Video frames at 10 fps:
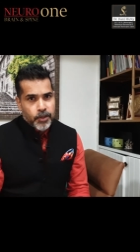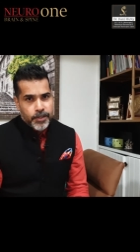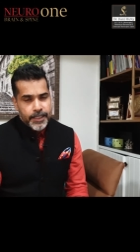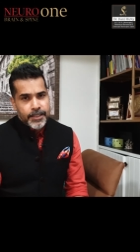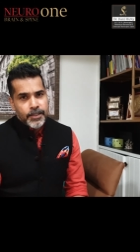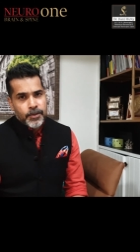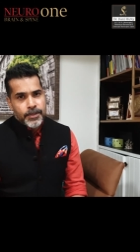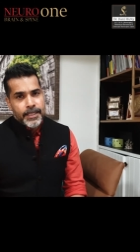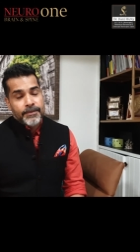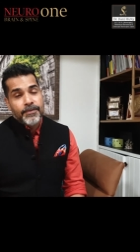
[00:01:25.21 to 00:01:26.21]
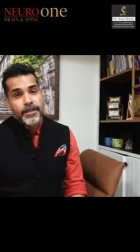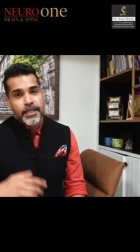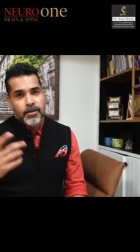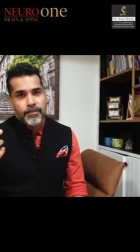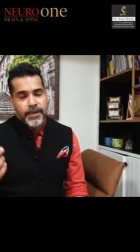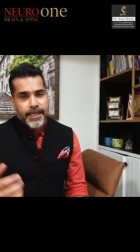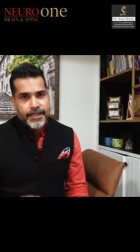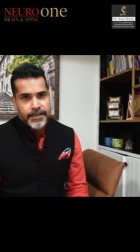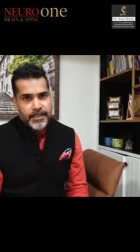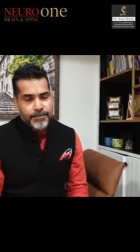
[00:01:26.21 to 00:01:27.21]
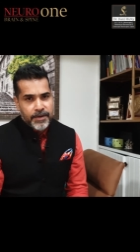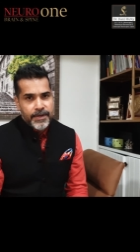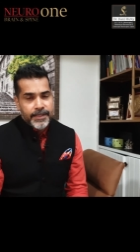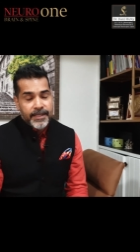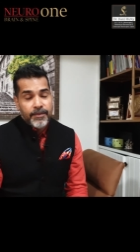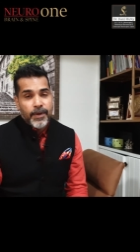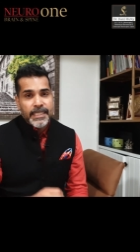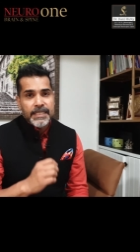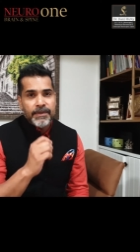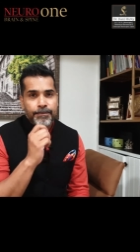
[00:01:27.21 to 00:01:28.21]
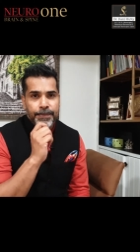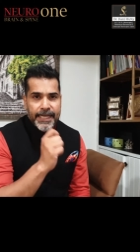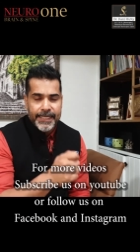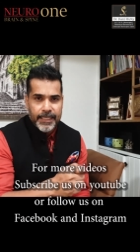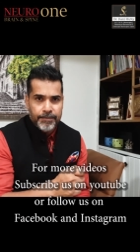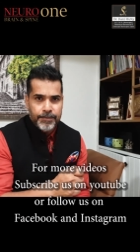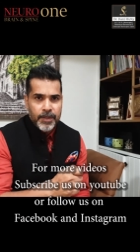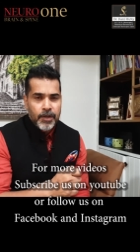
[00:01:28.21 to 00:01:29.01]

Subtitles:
on it so that further complications are prevented. And once we pick it up,